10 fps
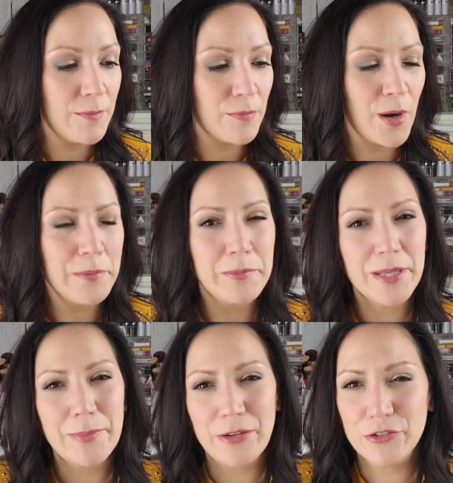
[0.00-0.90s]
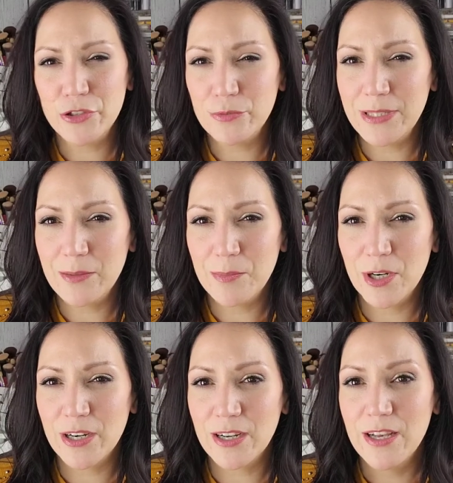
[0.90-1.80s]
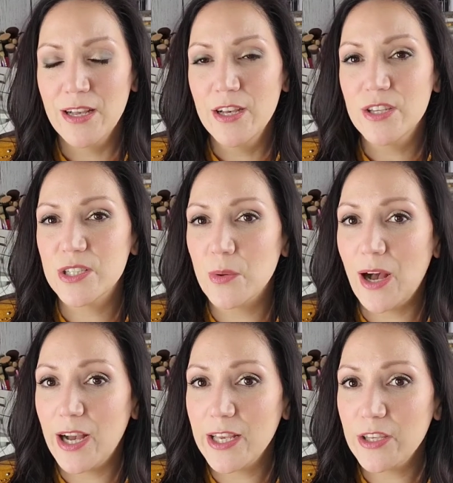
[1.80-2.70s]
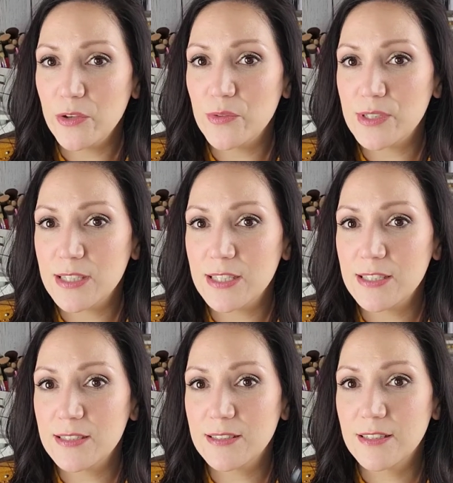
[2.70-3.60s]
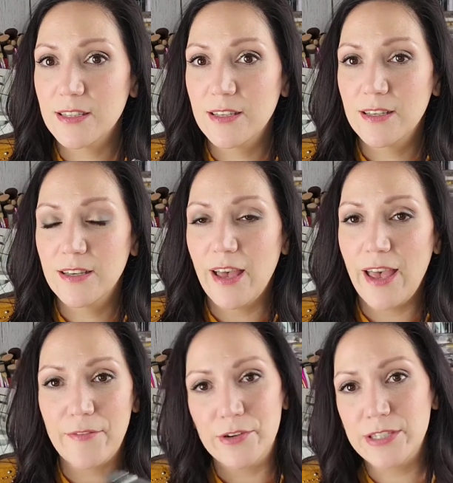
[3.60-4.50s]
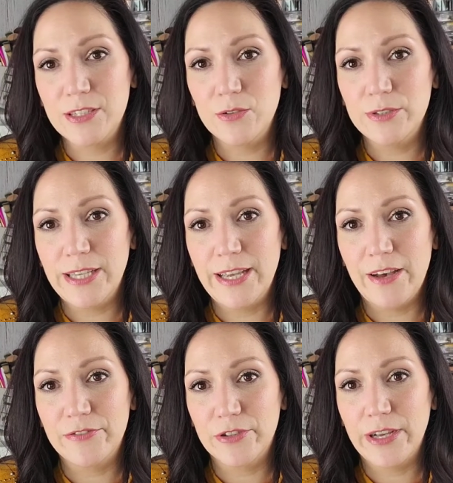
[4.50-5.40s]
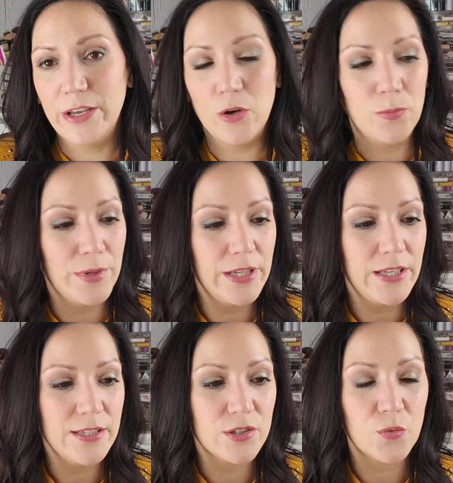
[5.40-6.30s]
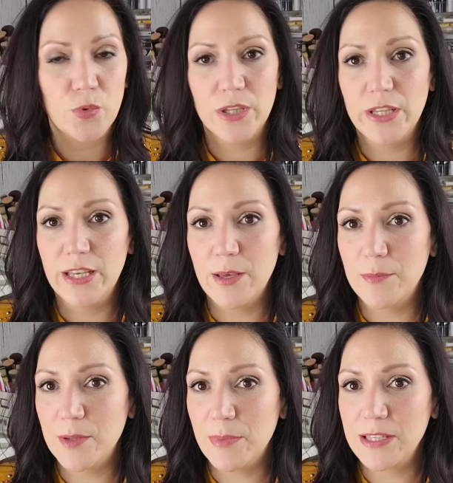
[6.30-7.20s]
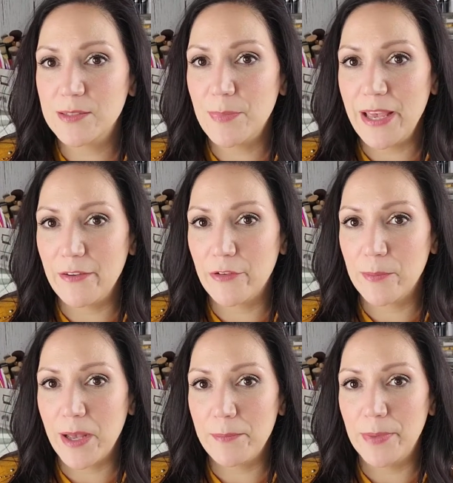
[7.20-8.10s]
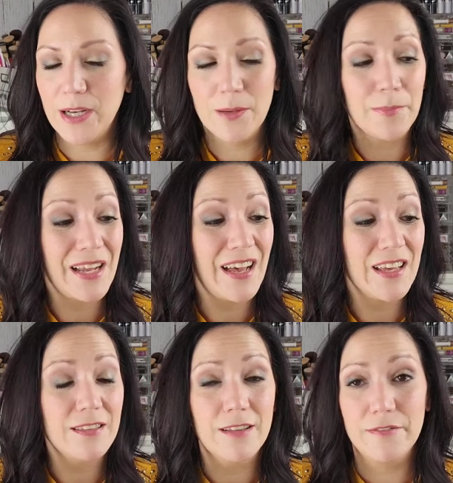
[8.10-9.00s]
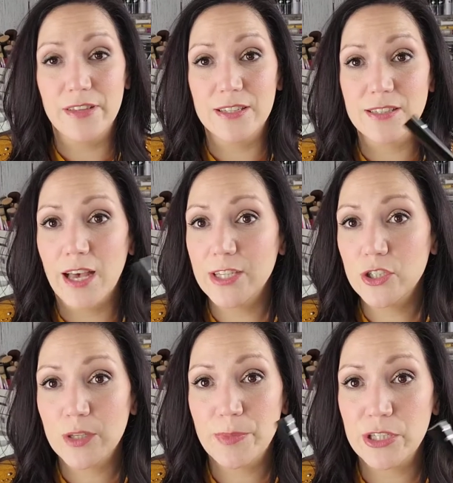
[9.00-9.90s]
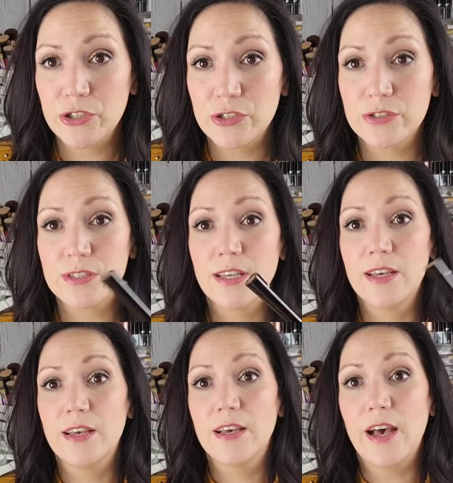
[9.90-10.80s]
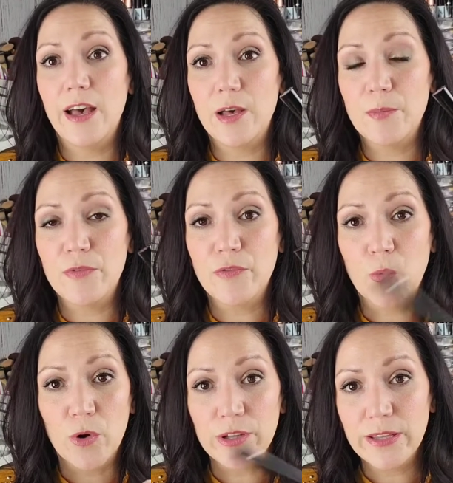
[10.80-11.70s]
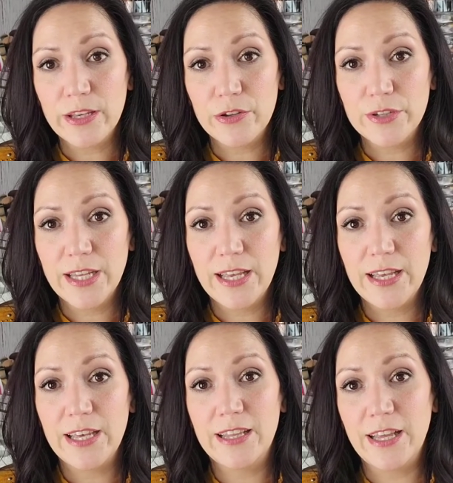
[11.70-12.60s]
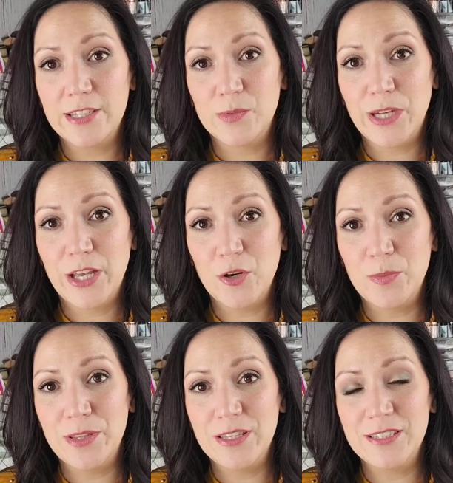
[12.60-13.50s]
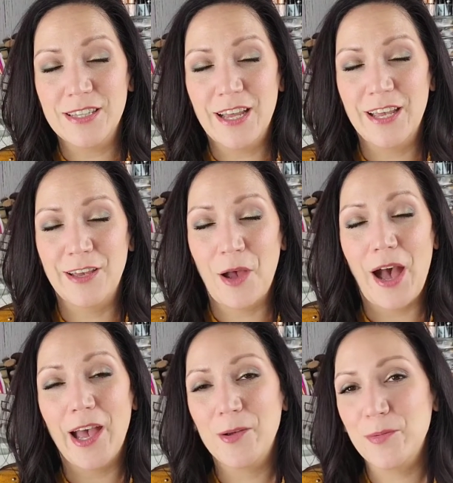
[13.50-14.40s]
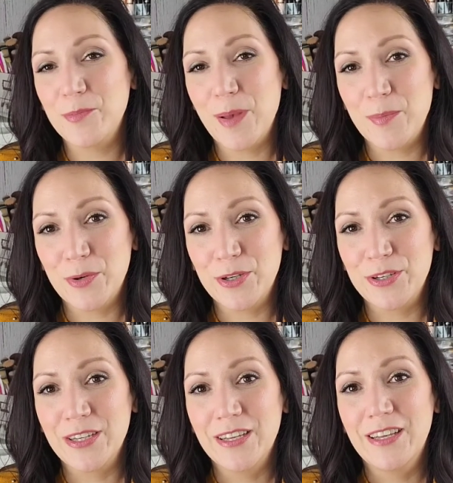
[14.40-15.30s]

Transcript: probably about 2-month mark. So I use this every single day after I open it to really get the best bang for my buck. But I love this. I took pictures for work the other day, and that is when I opened this, and I remembered